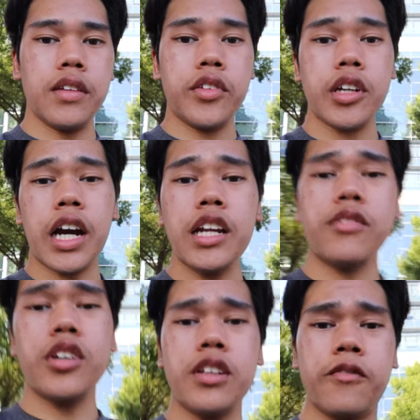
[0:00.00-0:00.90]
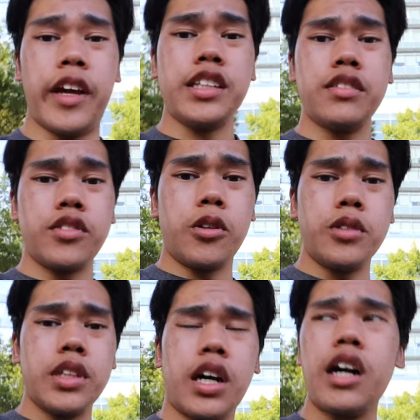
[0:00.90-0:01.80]
If you're kind of on the fence of going
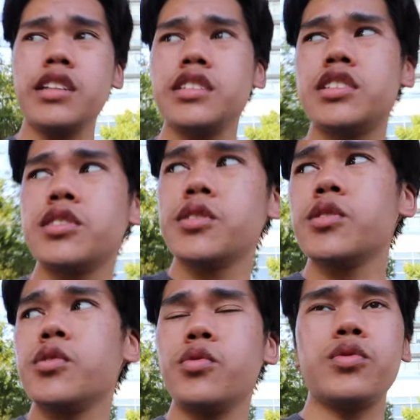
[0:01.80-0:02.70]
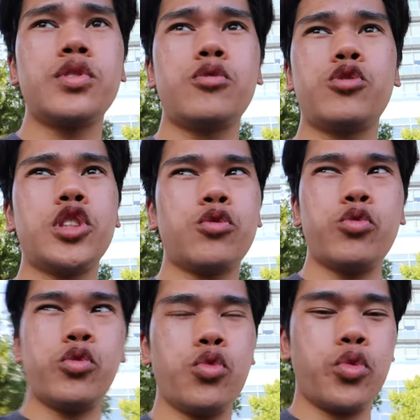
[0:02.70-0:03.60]
to college, just
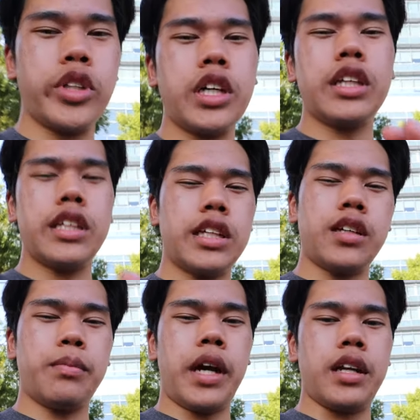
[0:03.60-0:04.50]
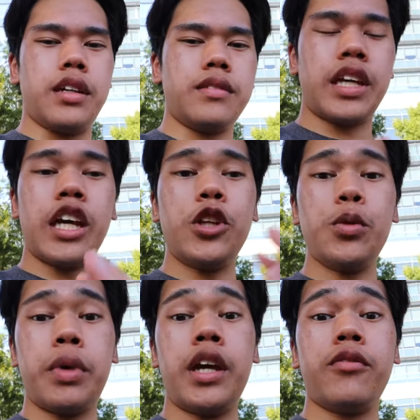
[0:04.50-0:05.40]
really think about it. Can you
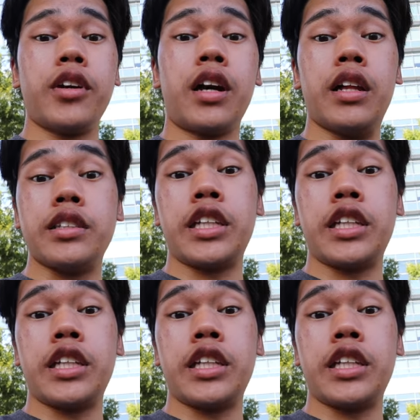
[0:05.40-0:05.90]
pay for college?